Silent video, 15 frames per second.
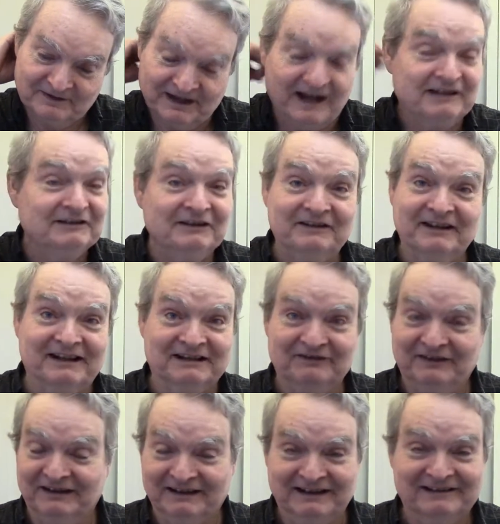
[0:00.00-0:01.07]
I still think it's
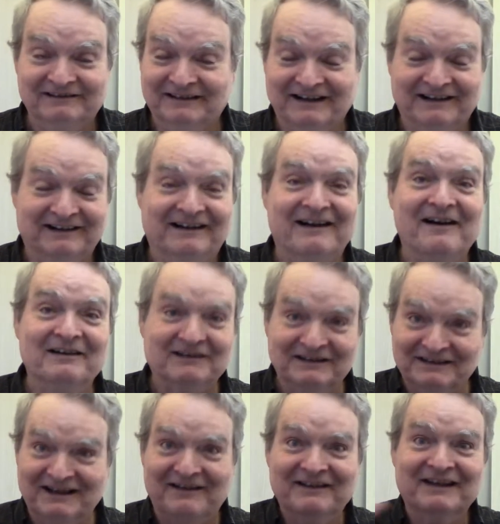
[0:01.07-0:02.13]
funny. I don't care. I'll,
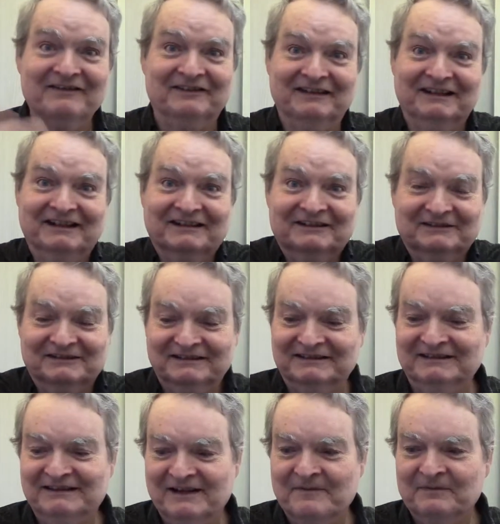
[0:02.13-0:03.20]
I'll, I'll leave a link to it.
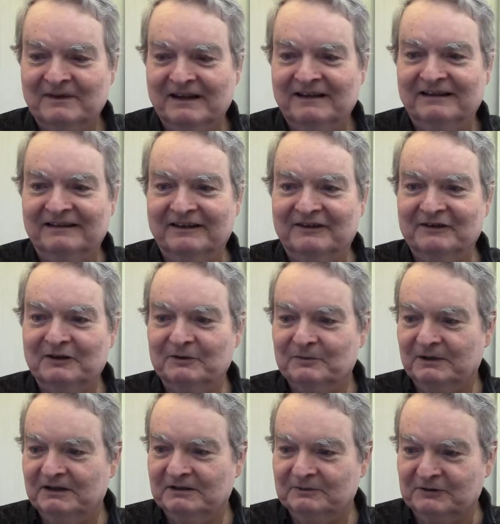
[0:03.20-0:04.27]
The third
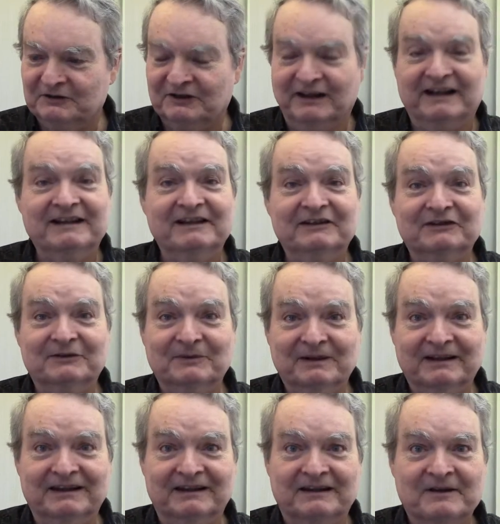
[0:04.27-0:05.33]
one was Lenny and
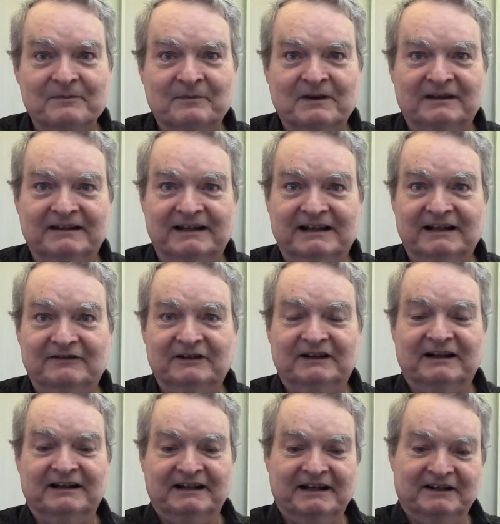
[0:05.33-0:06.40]
Squiggy. They never
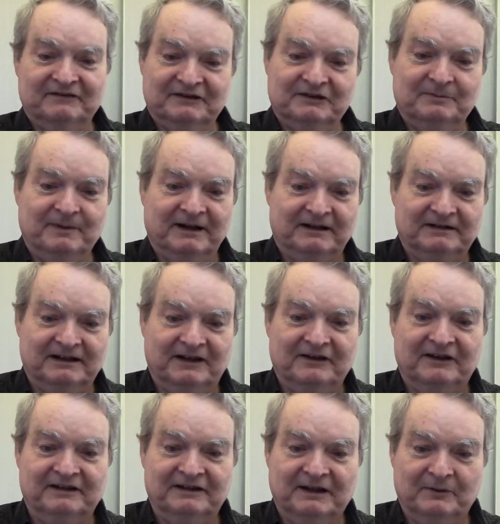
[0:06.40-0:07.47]
got any respect. I
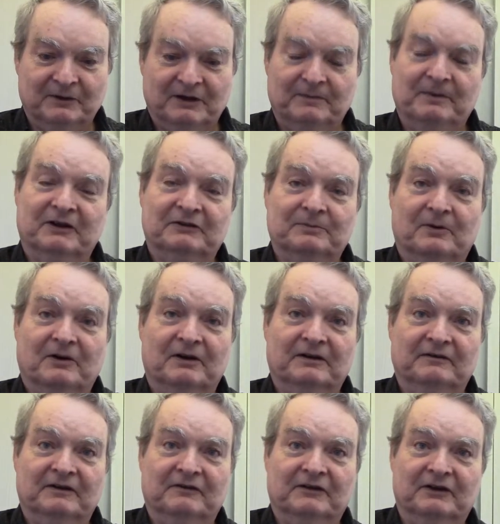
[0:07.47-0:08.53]
thought they were the best part
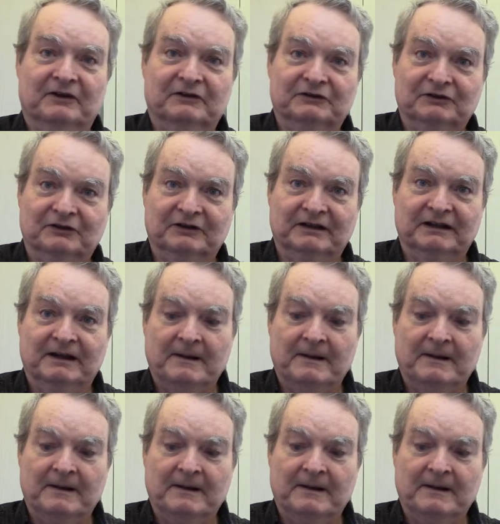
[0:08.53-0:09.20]
of Laverne and Shirley.